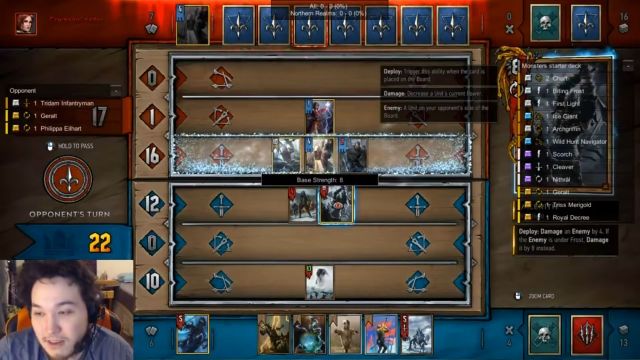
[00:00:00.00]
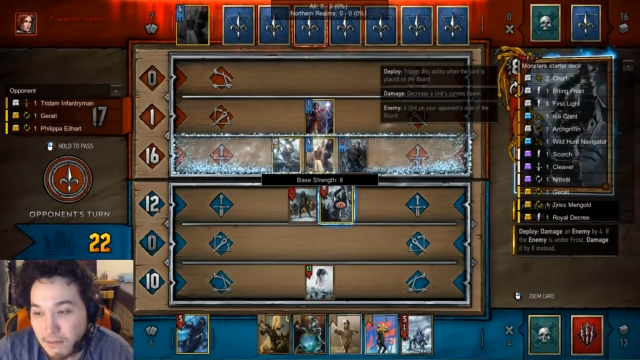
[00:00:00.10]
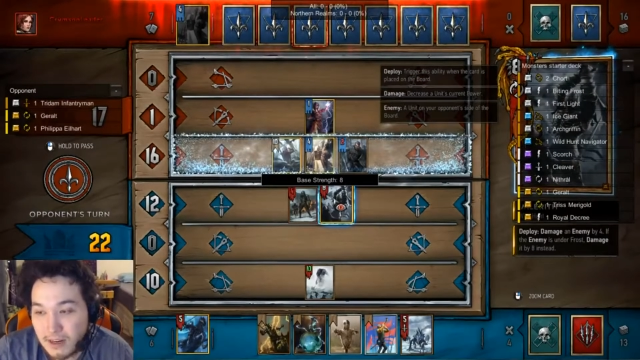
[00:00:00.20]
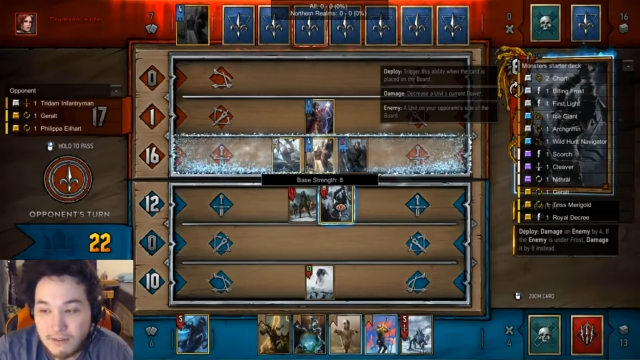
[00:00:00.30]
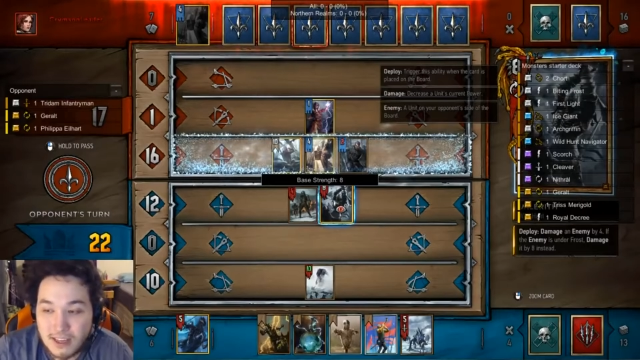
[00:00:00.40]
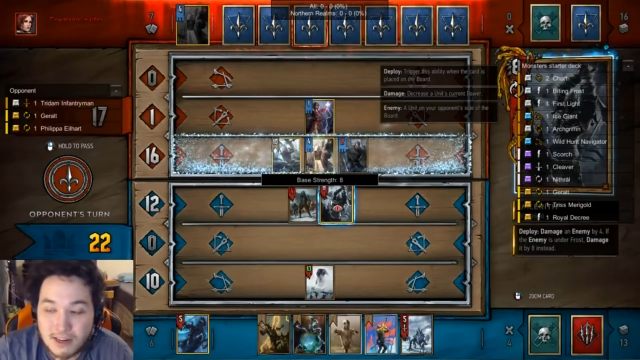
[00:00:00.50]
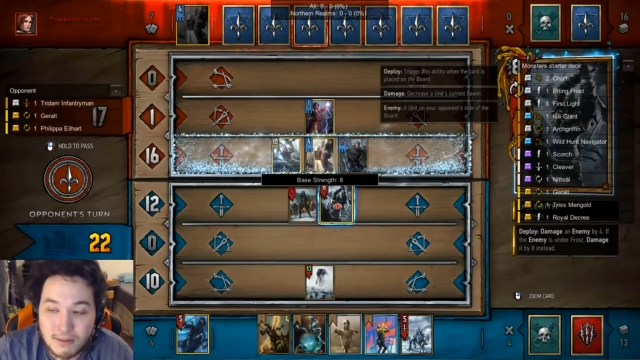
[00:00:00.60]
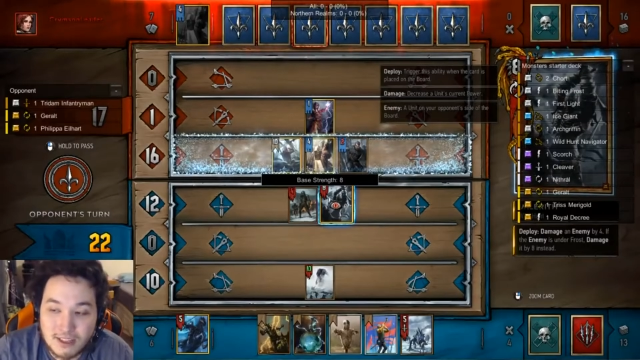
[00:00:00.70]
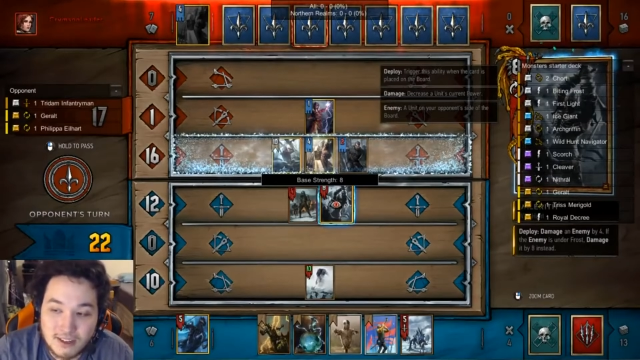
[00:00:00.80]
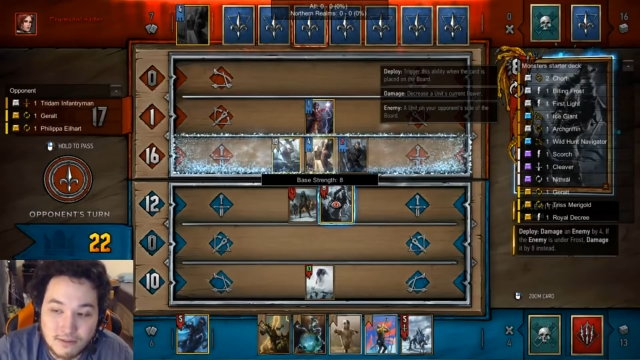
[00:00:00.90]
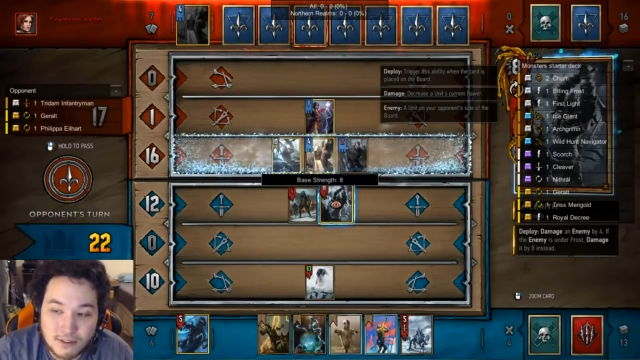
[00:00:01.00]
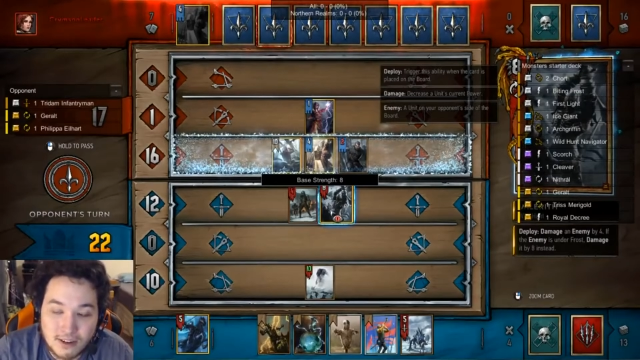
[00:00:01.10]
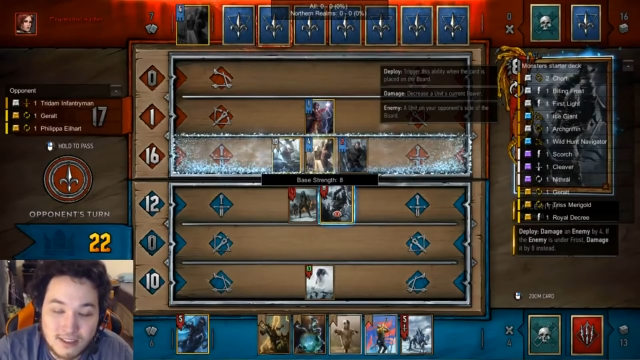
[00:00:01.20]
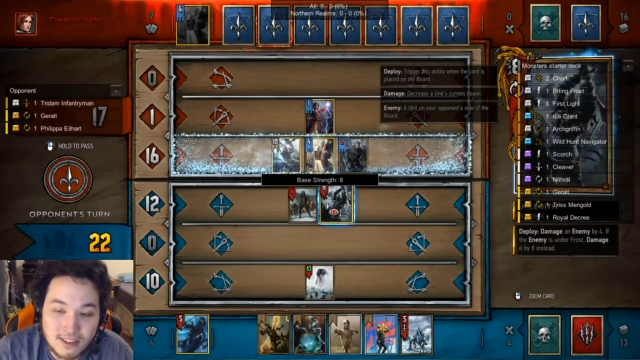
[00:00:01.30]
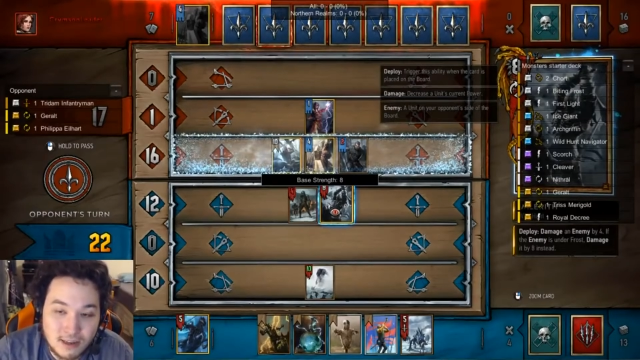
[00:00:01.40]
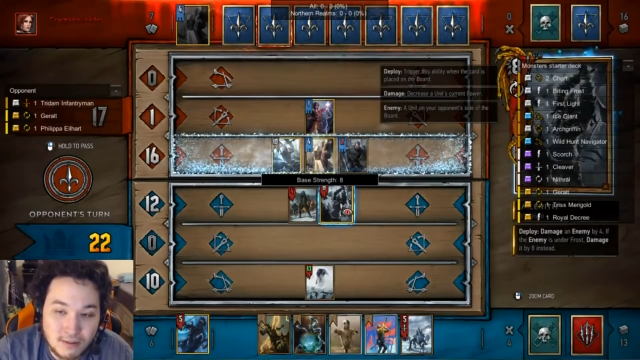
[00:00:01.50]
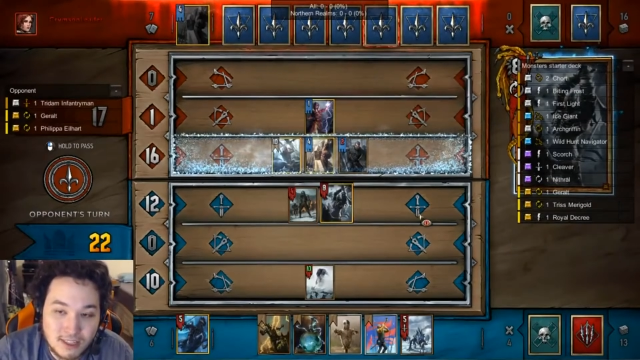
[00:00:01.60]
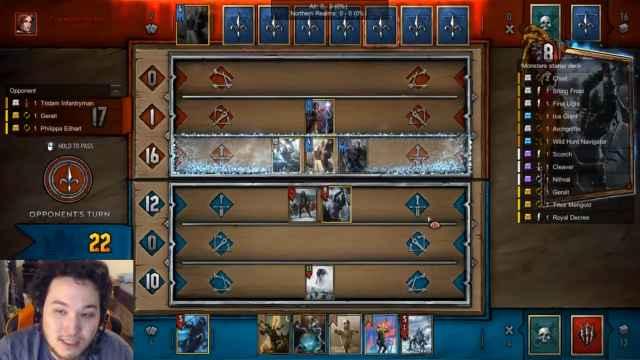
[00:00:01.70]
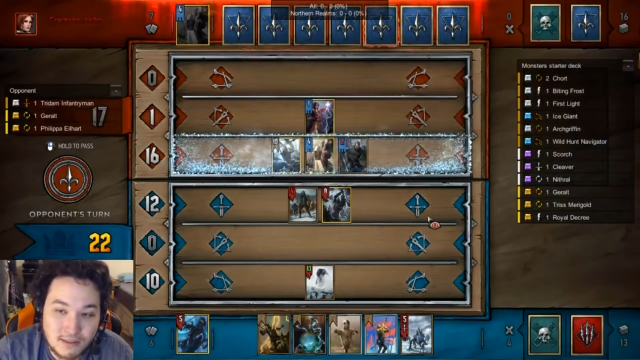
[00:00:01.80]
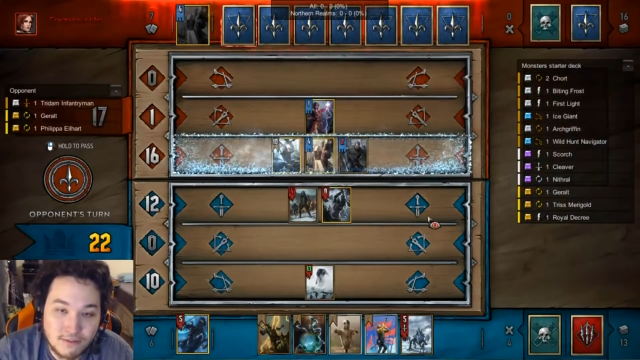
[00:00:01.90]
but if the enemy is under frost, it
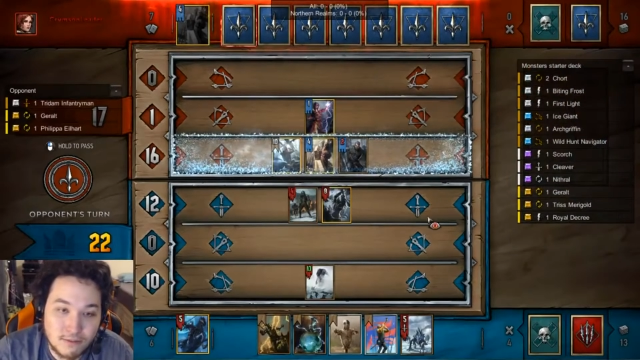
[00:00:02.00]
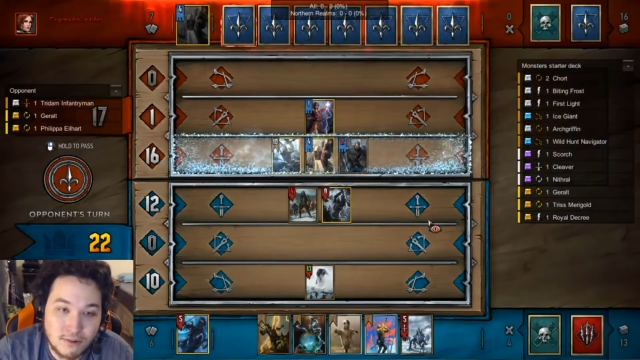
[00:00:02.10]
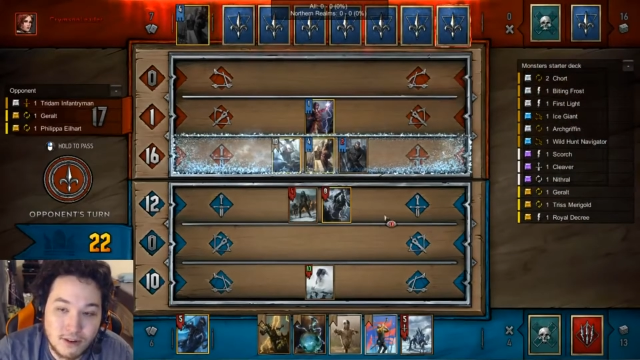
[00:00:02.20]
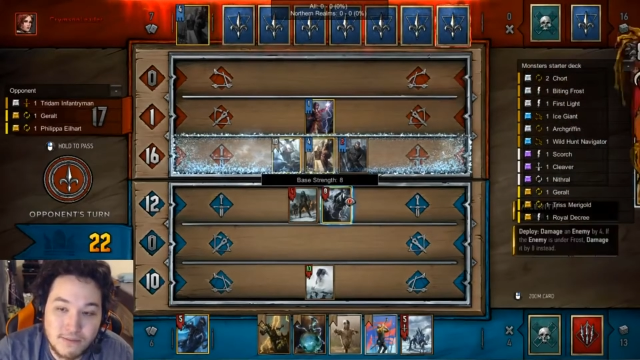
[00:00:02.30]
damages them for more.